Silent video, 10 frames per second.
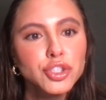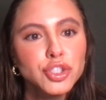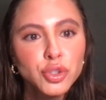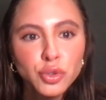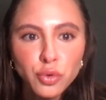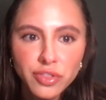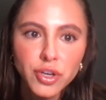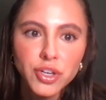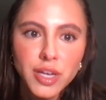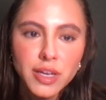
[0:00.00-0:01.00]

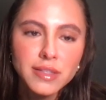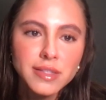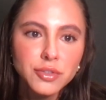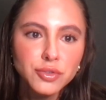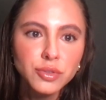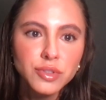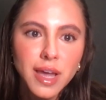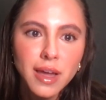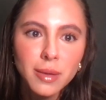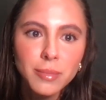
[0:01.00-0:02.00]
2:30 Central
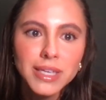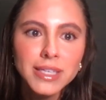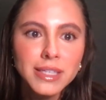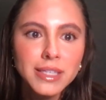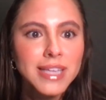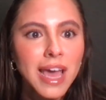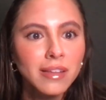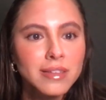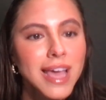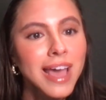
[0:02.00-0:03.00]
Time in
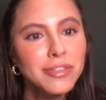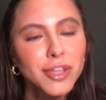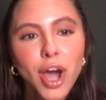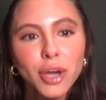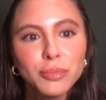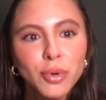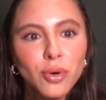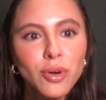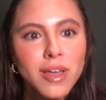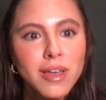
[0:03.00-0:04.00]
Dallas at the Cotton Bowl.